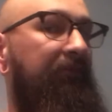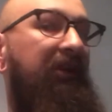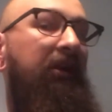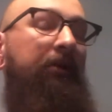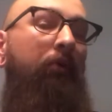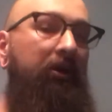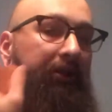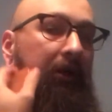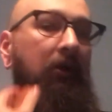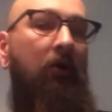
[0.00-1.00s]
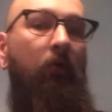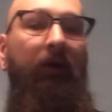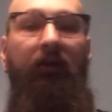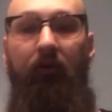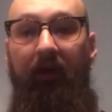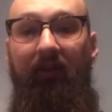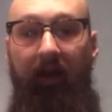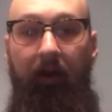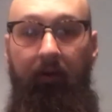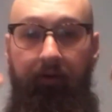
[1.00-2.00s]
daily brushing and combing to get the
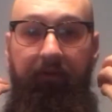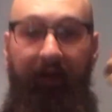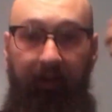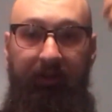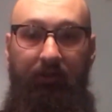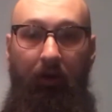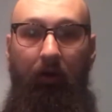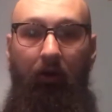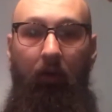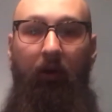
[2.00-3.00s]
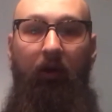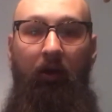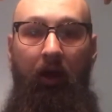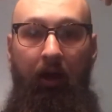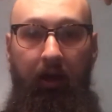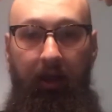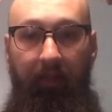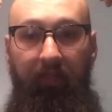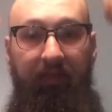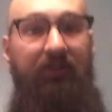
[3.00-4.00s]
hair to finally start going
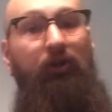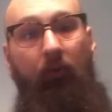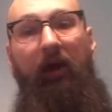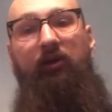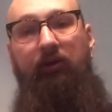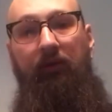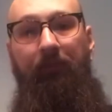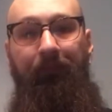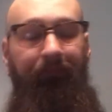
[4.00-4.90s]
in this direction.